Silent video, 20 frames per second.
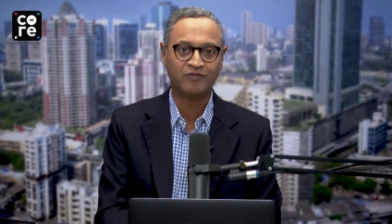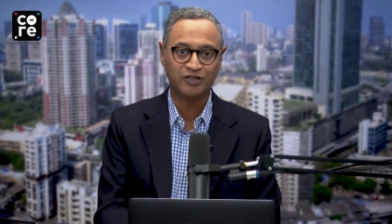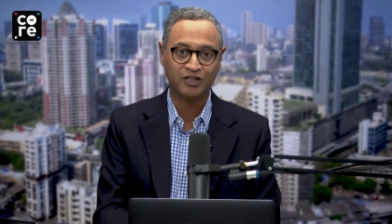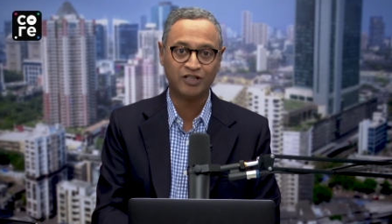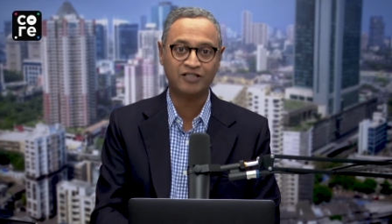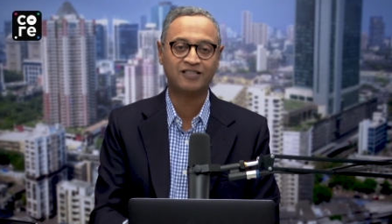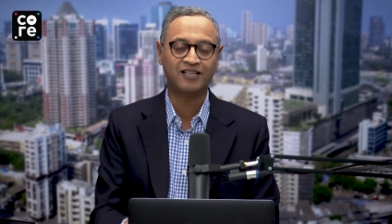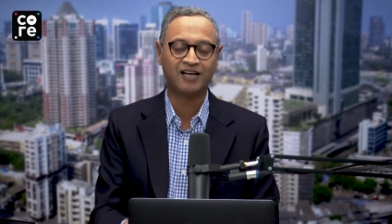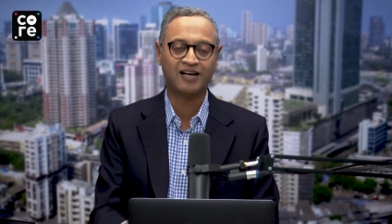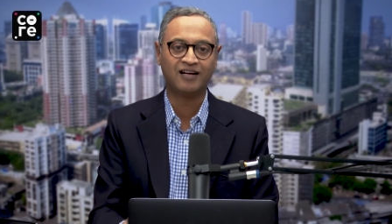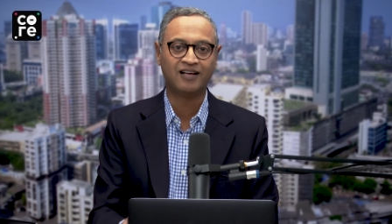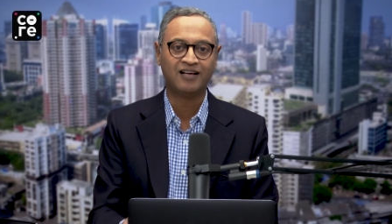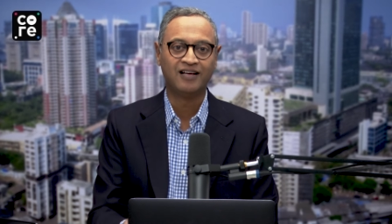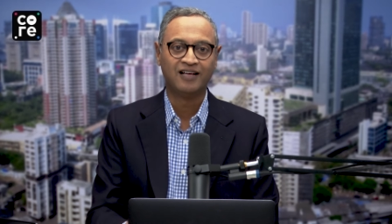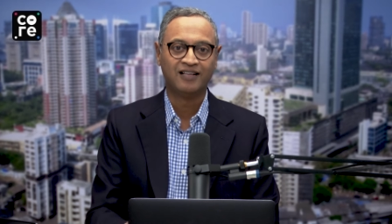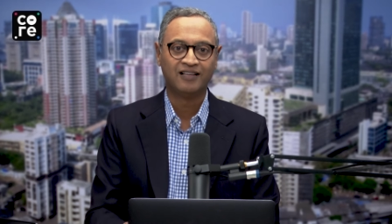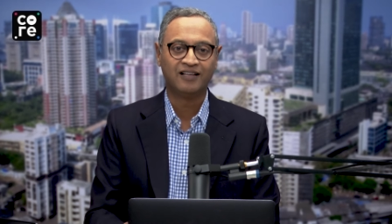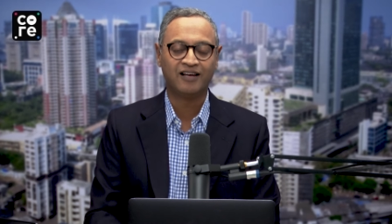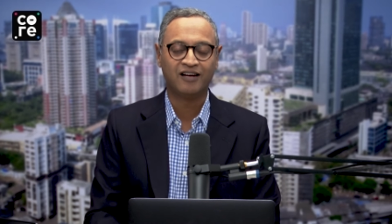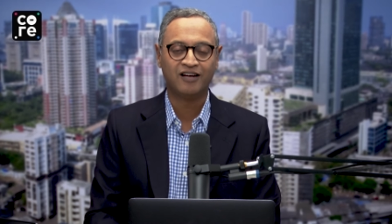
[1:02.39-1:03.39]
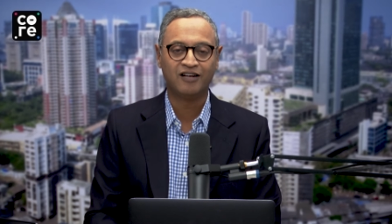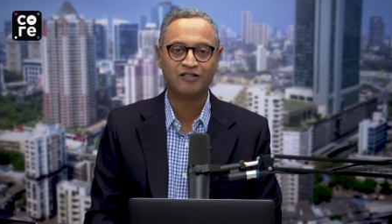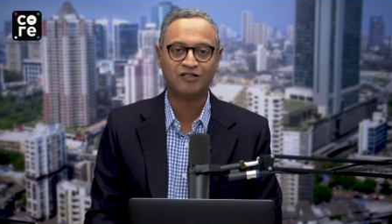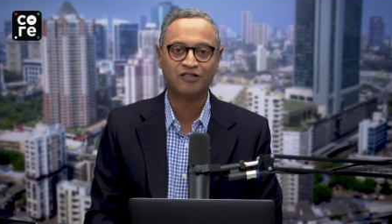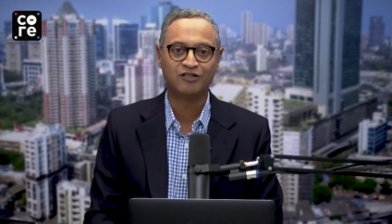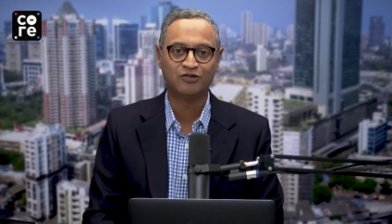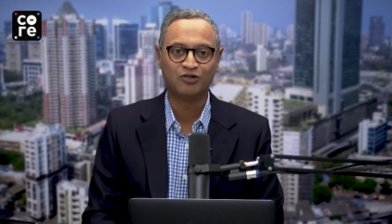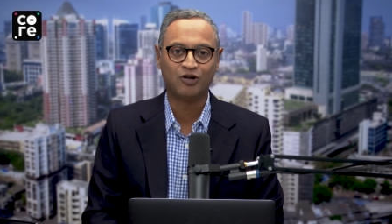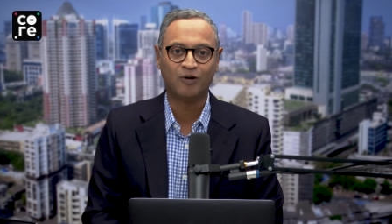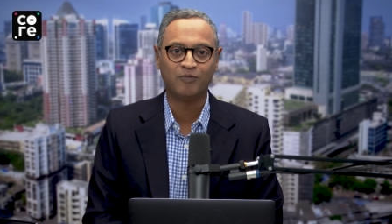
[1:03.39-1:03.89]
which is that there
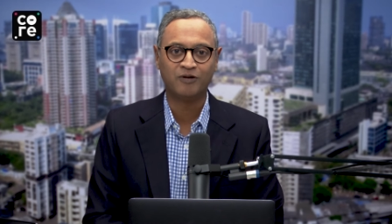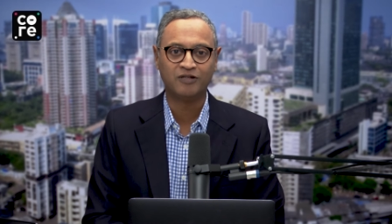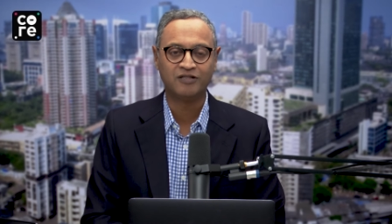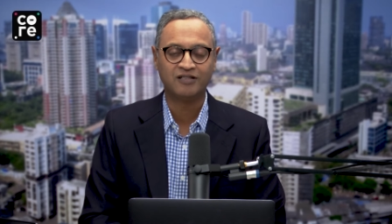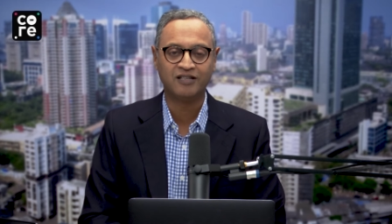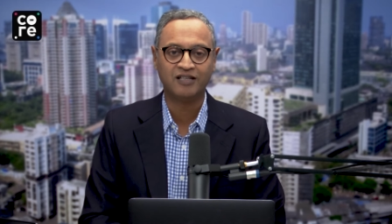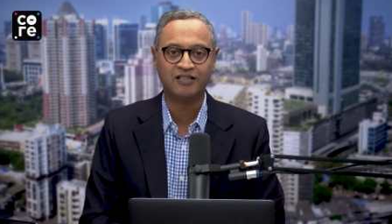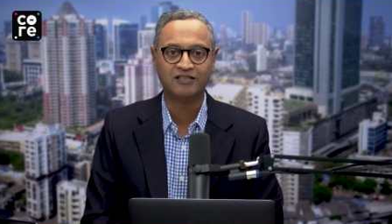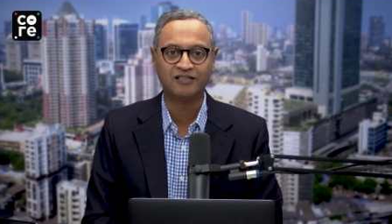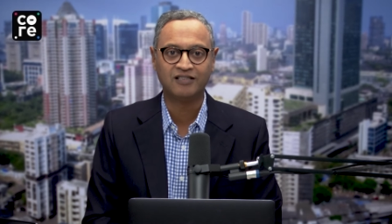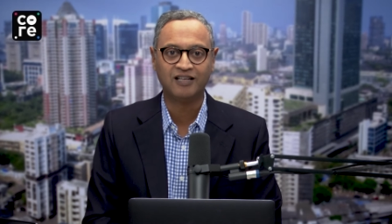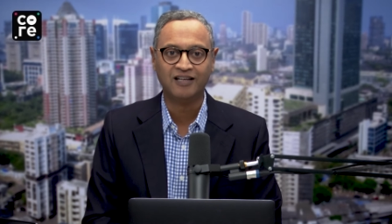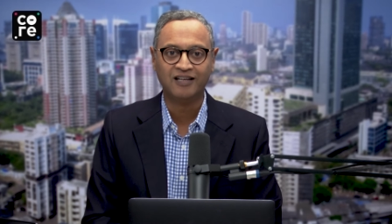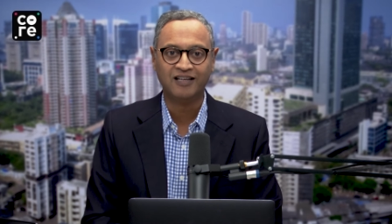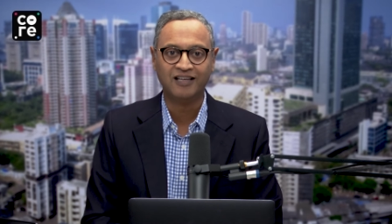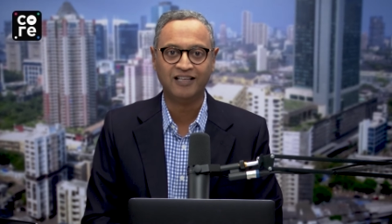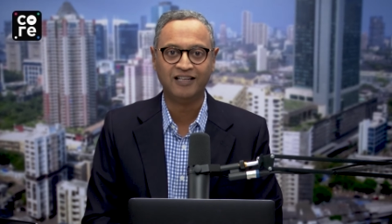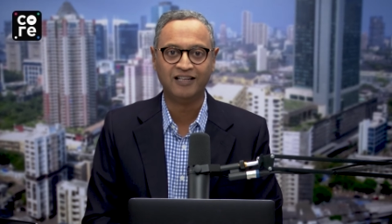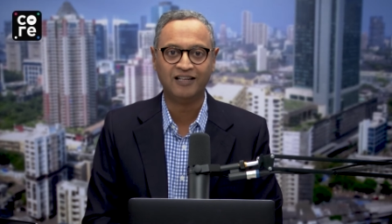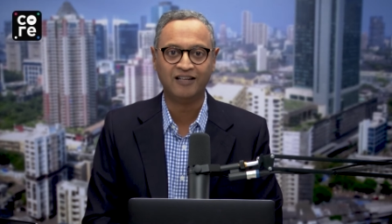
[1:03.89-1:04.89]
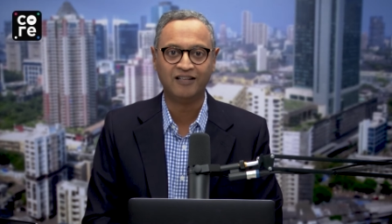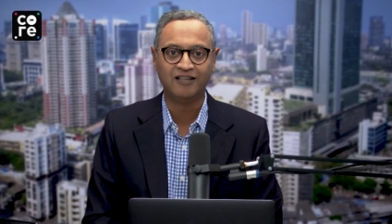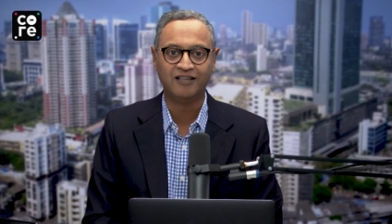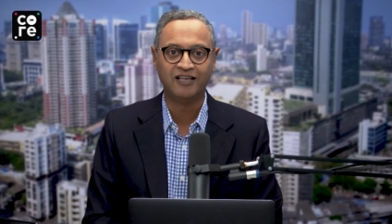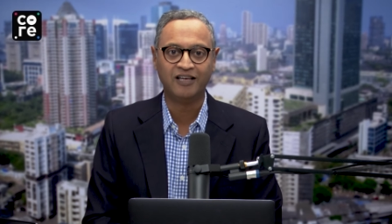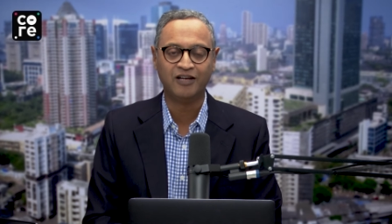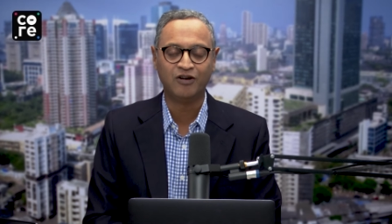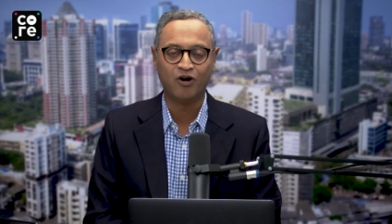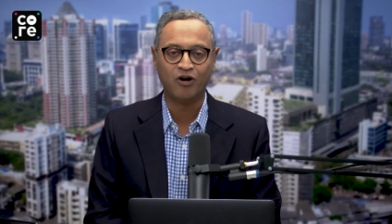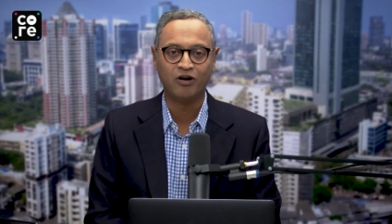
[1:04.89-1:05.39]
is joblessness in
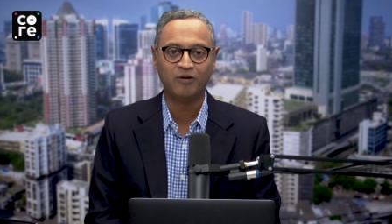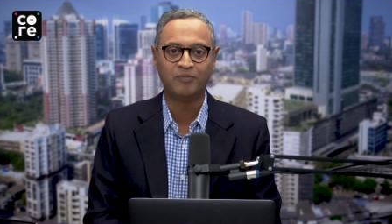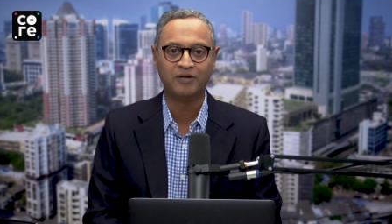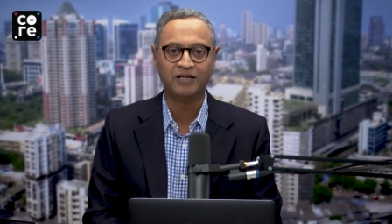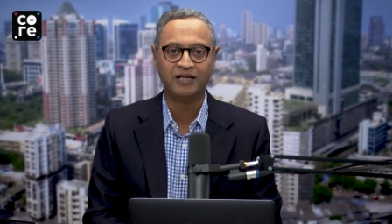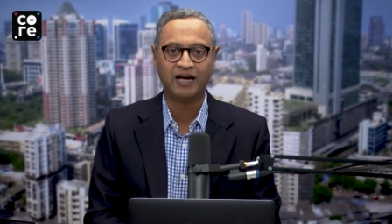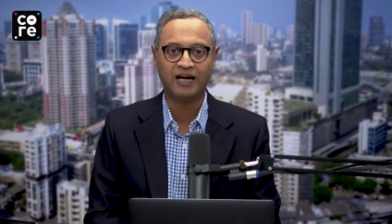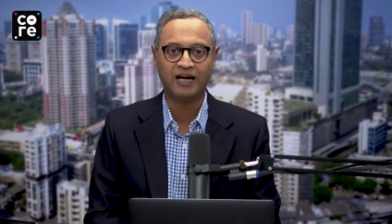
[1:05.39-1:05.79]
the economy